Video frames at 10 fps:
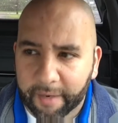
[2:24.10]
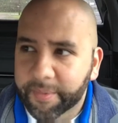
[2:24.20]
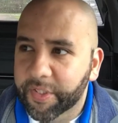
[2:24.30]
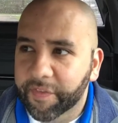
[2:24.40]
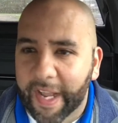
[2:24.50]

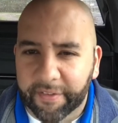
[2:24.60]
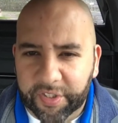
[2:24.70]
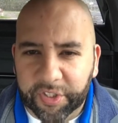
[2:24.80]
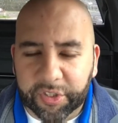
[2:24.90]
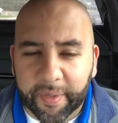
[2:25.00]
Survival
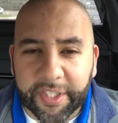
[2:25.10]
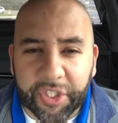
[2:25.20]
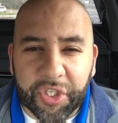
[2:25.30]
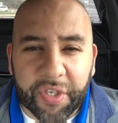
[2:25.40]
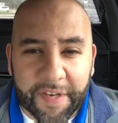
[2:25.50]

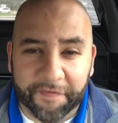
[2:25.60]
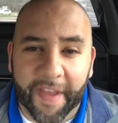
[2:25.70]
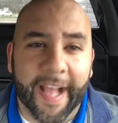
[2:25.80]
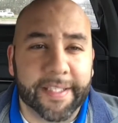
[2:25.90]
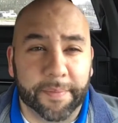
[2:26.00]
situation, you need
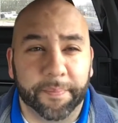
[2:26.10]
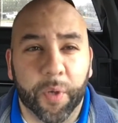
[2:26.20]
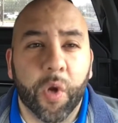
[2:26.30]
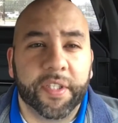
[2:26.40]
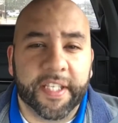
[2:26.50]
fats and
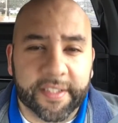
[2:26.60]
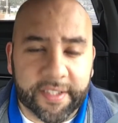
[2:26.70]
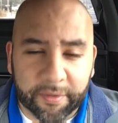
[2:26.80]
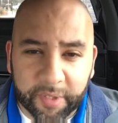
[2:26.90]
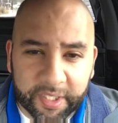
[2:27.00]
proteins
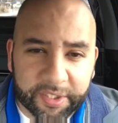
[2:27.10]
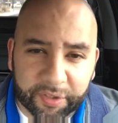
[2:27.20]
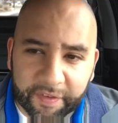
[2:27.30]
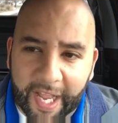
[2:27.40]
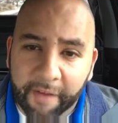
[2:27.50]
to really
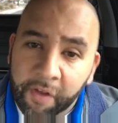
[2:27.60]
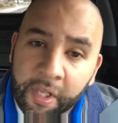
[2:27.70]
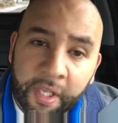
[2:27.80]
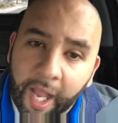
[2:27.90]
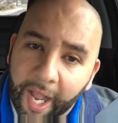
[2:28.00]
survive.
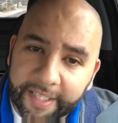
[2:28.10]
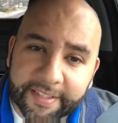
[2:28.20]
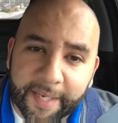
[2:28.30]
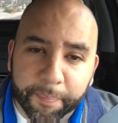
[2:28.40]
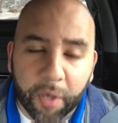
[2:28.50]
I
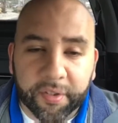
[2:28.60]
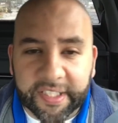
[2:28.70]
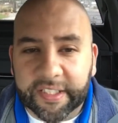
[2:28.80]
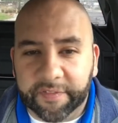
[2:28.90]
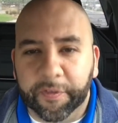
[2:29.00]
say
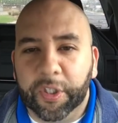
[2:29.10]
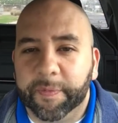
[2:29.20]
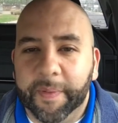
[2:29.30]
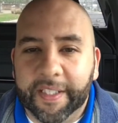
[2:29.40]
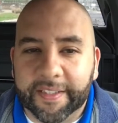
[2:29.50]
proteins
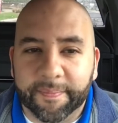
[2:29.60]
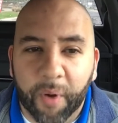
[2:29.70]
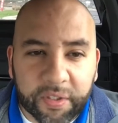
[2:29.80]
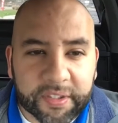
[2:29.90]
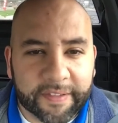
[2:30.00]
first because
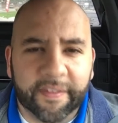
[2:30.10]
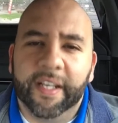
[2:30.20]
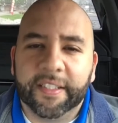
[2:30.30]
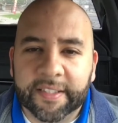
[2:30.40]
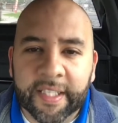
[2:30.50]
most of
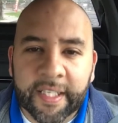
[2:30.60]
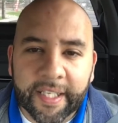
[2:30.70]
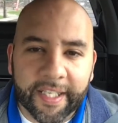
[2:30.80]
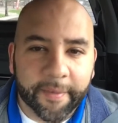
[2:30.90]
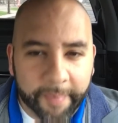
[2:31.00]
us
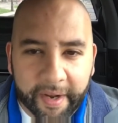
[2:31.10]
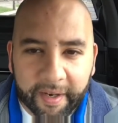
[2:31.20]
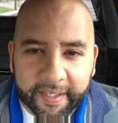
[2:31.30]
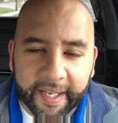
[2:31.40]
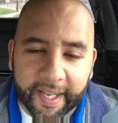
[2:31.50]
in
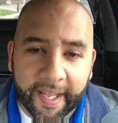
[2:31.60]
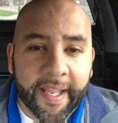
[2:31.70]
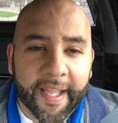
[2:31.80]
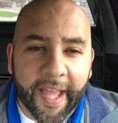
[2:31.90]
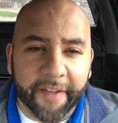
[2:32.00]
America
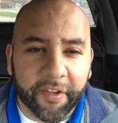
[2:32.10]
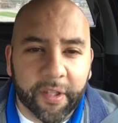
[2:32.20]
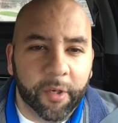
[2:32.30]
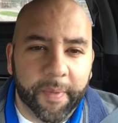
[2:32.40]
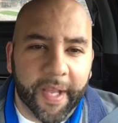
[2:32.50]
have a
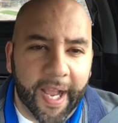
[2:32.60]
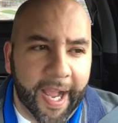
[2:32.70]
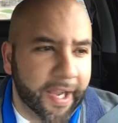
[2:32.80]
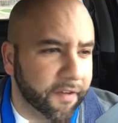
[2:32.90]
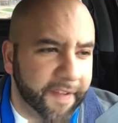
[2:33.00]
little bit
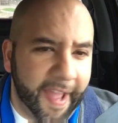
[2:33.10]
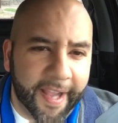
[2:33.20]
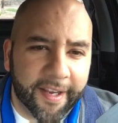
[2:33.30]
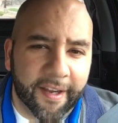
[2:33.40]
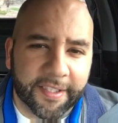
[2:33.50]
higher
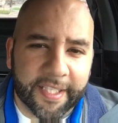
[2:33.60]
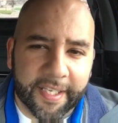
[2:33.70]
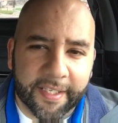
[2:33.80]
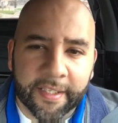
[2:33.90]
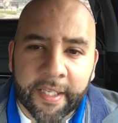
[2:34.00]
fat
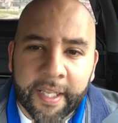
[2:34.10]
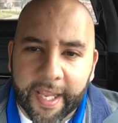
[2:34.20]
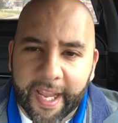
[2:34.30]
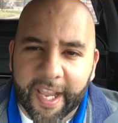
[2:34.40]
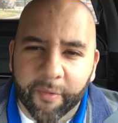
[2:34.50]
content,
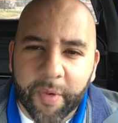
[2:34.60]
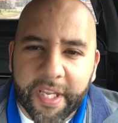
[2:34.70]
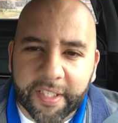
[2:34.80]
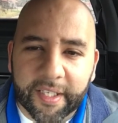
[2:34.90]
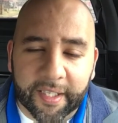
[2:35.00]
and we
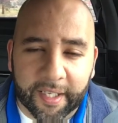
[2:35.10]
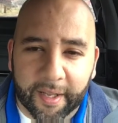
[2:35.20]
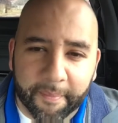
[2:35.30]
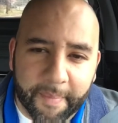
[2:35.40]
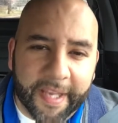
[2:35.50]
could
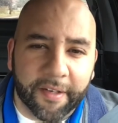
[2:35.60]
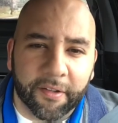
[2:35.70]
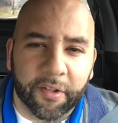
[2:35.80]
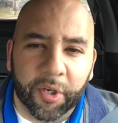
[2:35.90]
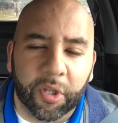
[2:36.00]
make it a
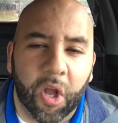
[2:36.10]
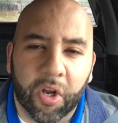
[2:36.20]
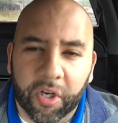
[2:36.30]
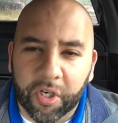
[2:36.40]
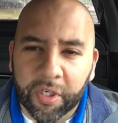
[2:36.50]
little
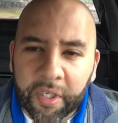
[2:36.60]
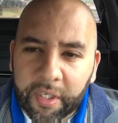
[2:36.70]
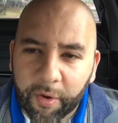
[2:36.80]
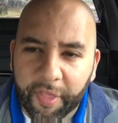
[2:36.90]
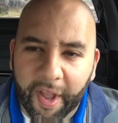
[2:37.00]
longer
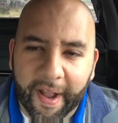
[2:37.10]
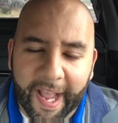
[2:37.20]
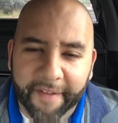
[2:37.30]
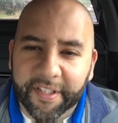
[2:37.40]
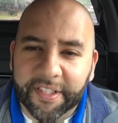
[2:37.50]
without
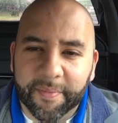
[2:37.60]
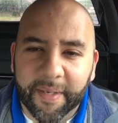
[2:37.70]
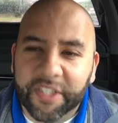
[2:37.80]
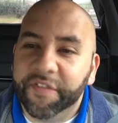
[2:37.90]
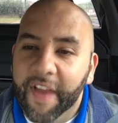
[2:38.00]
having as
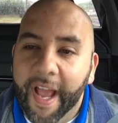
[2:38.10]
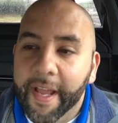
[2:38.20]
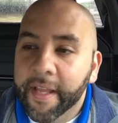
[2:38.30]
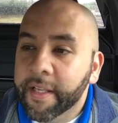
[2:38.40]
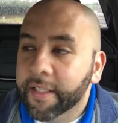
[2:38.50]
much
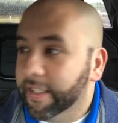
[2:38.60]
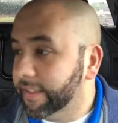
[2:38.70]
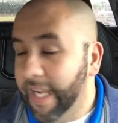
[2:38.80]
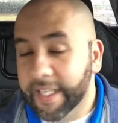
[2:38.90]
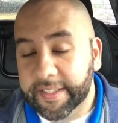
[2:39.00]
fat.
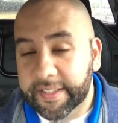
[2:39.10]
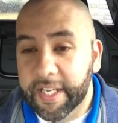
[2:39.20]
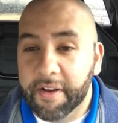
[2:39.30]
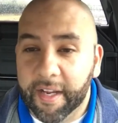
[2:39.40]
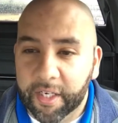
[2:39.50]
That's not to say
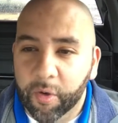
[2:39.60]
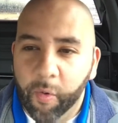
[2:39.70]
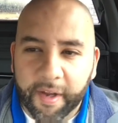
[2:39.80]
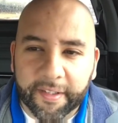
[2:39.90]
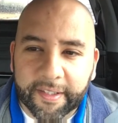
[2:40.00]
you're not going to
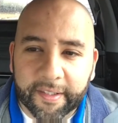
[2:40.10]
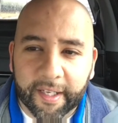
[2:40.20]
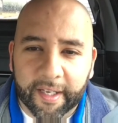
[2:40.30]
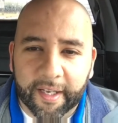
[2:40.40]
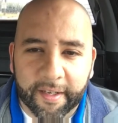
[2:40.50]
want
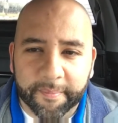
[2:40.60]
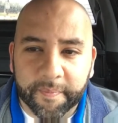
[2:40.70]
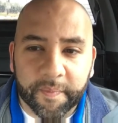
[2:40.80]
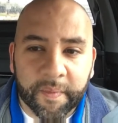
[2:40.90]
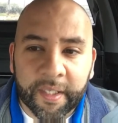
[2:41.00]

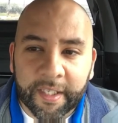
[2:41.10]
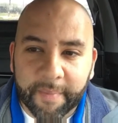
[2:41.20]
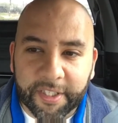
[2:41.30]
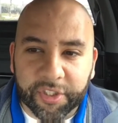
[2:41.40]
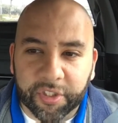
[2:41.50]
to
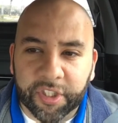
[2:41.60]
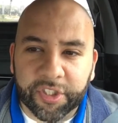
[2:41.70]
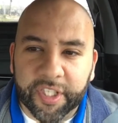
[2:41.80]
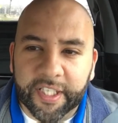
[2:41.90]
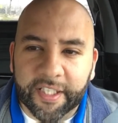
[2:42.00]
make sure that
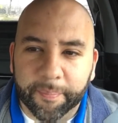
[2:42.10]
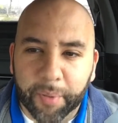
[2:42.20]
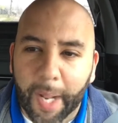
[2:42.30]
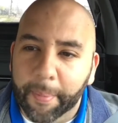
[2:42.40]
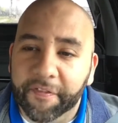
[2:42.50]
you're getting the
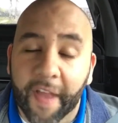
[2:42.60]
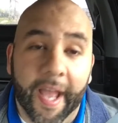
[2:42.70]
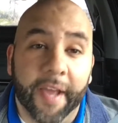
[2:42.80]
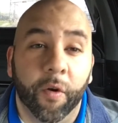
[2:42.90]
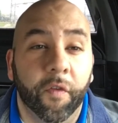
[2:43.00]
proper
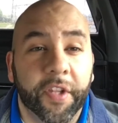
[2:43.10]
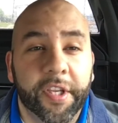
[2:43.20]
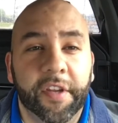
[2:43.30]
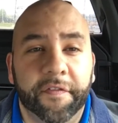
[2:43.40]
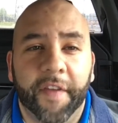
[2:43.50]
fat, and hopefully
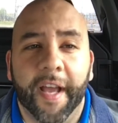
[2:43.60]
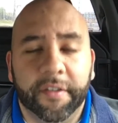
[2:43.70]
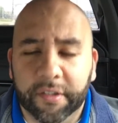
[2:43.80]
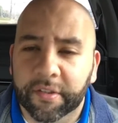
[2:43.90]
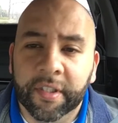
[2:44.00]
good fat
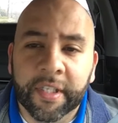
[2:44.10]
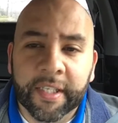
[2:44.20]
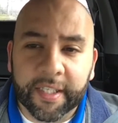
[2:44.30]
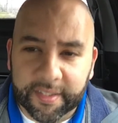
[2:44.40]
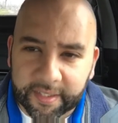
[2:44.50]
too,
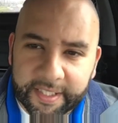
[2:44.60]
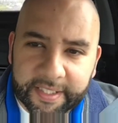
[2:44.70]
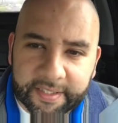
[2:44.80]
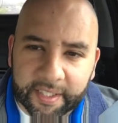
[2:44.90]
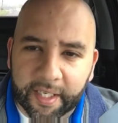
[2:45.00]
because it
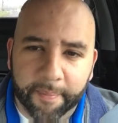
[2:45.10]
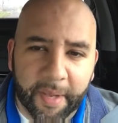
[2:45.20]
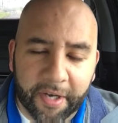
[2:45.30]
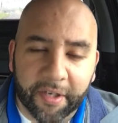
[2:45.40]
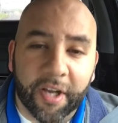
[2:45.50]
leads to
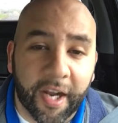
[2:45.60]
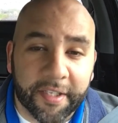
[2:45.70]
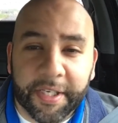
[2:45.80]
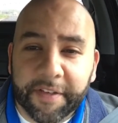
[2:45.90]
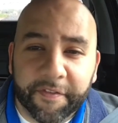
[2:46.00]
better
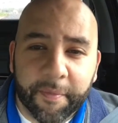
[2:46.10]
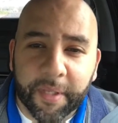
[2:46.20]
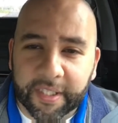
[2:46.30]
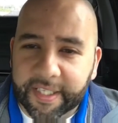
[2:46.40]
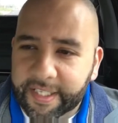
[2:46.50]
cognitive
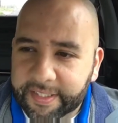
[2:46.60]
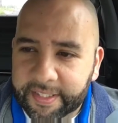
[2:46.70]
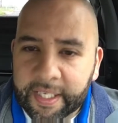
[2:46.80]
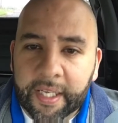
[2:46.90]
abilities,